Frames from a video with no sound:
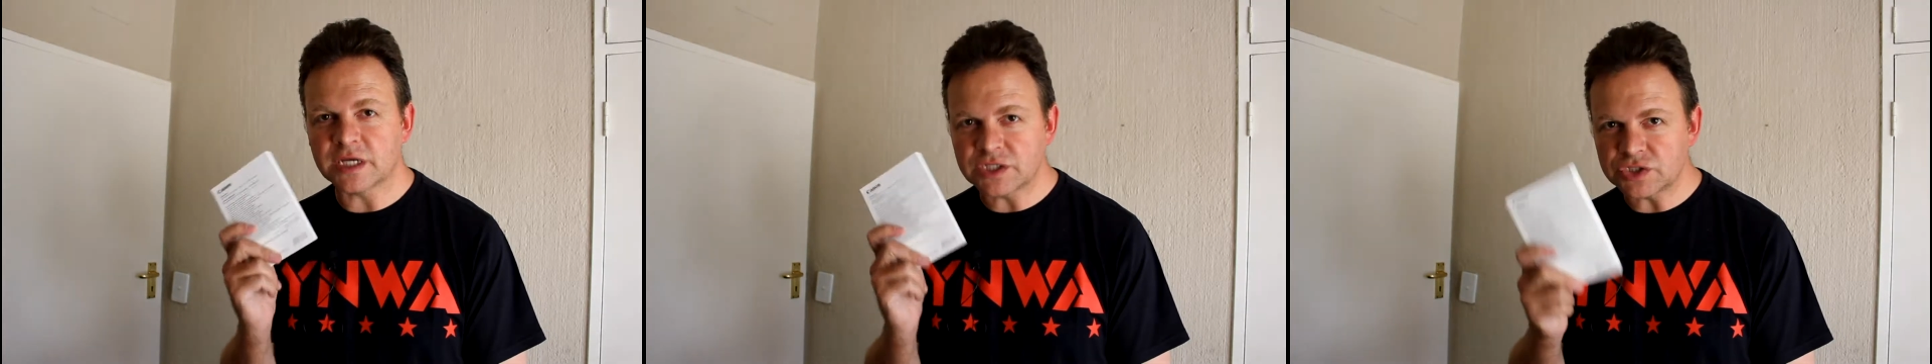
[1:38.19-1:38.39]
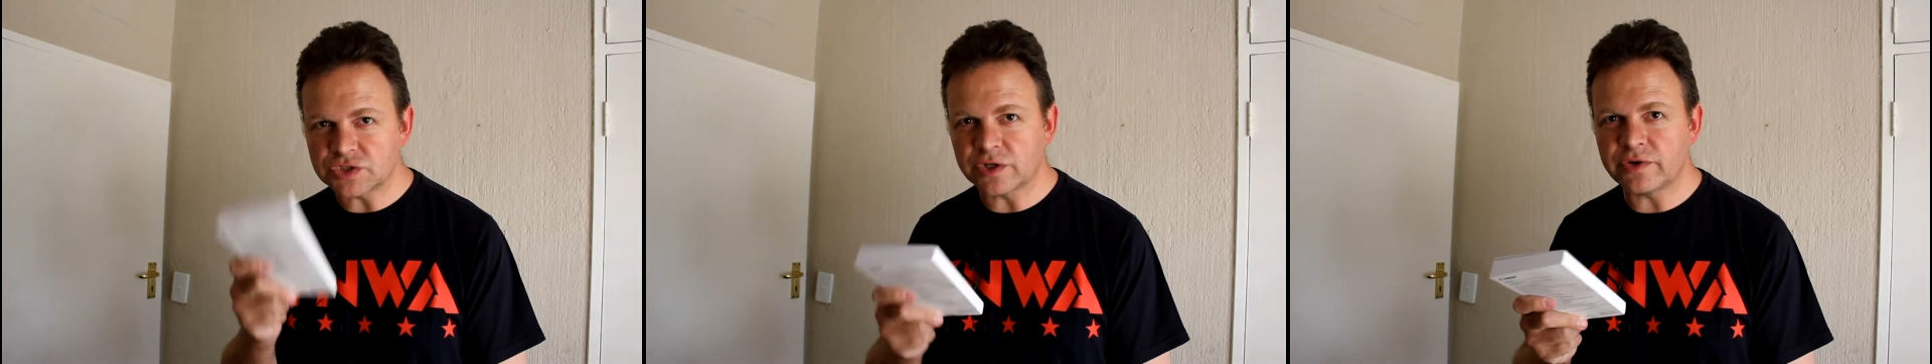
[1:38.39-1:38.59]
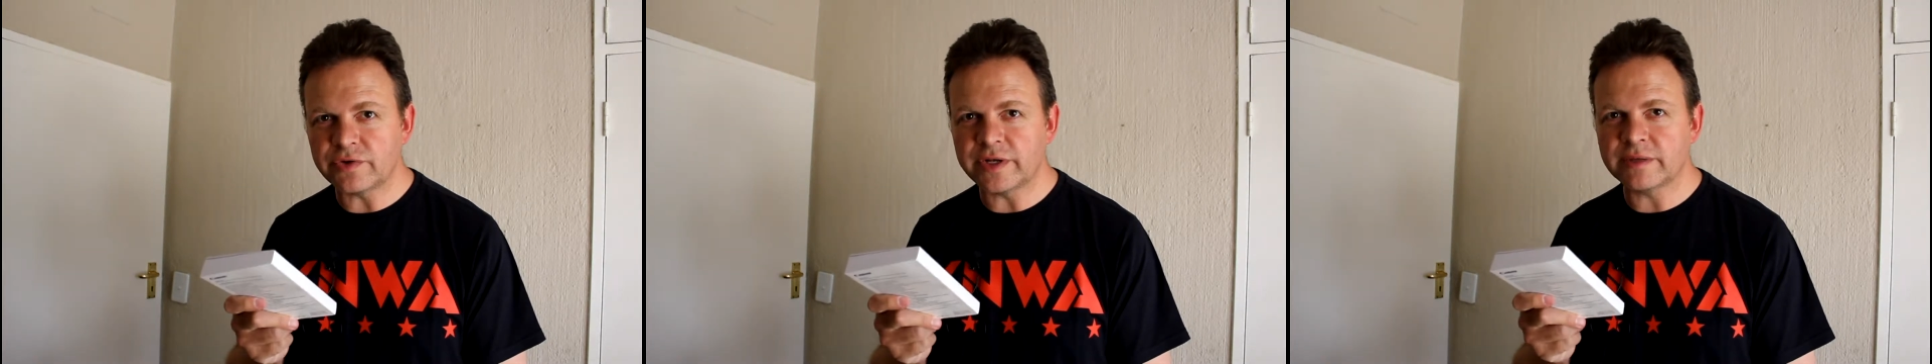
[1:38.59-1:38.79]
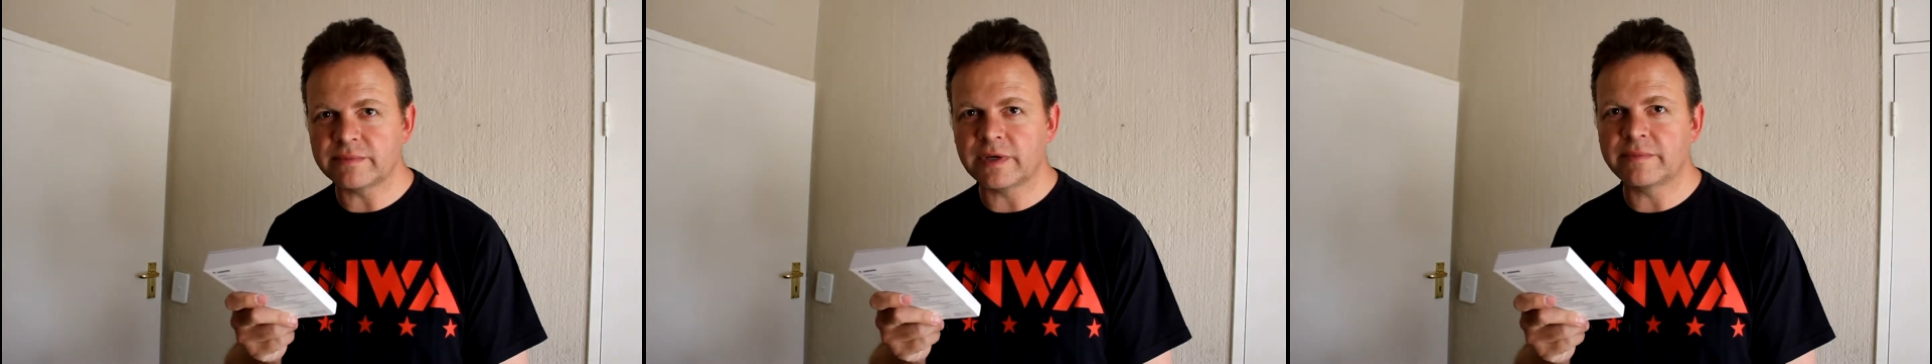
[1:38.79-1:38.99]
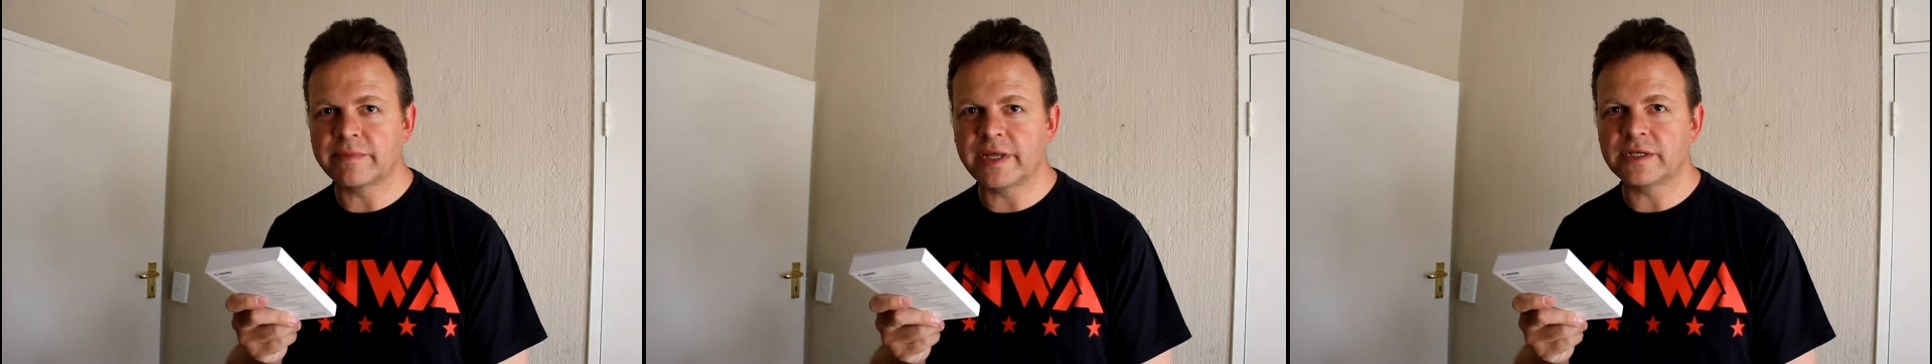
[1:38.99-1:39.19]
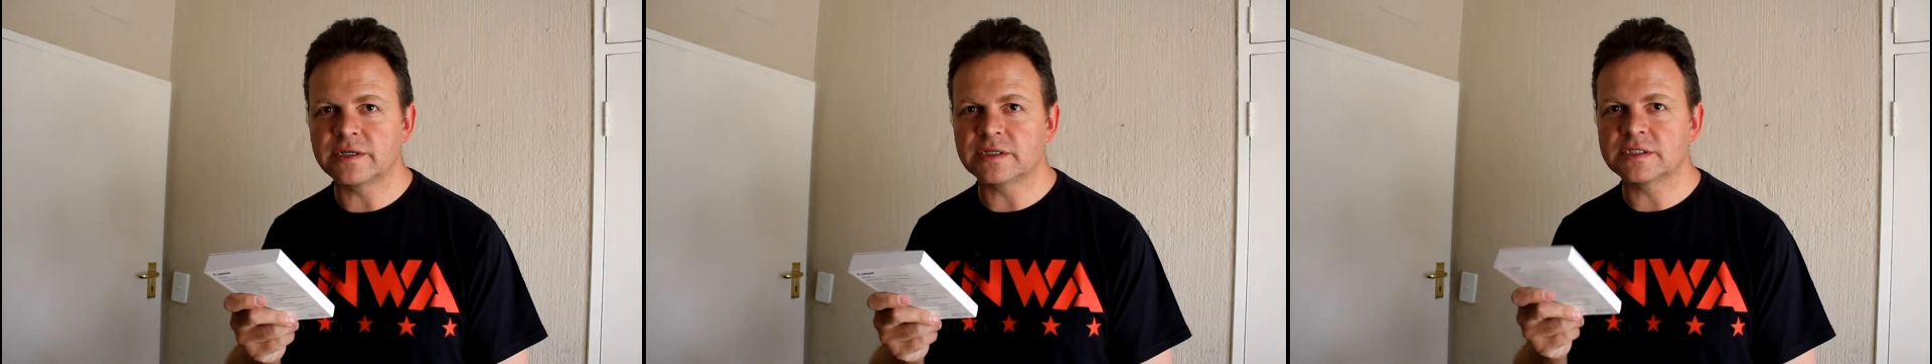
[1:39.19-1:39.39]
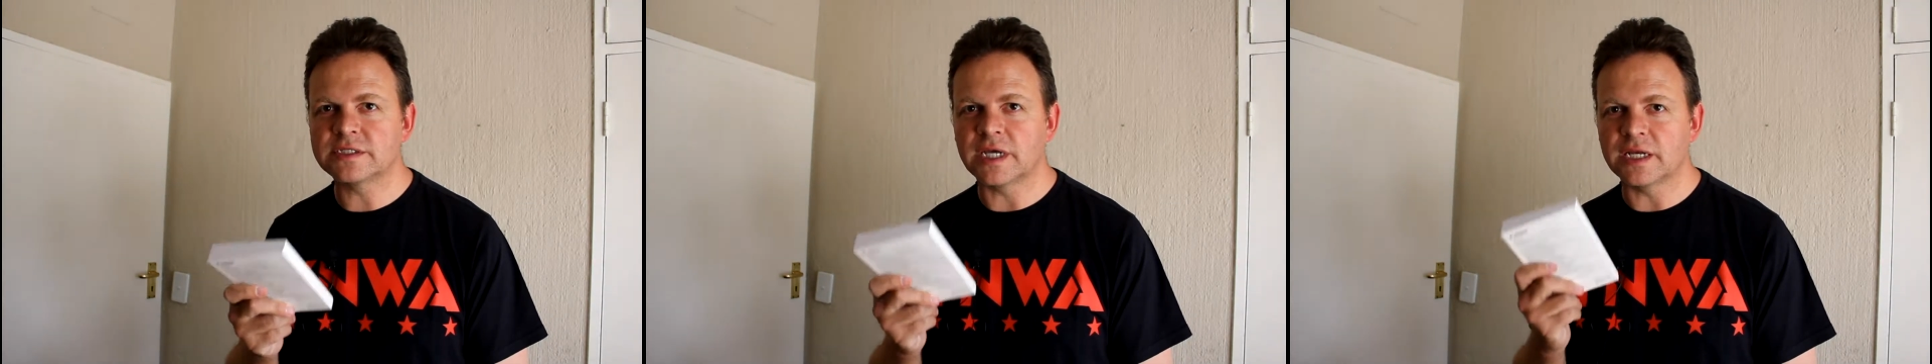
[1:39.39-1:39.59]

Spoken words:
I enjoy reading my manuals.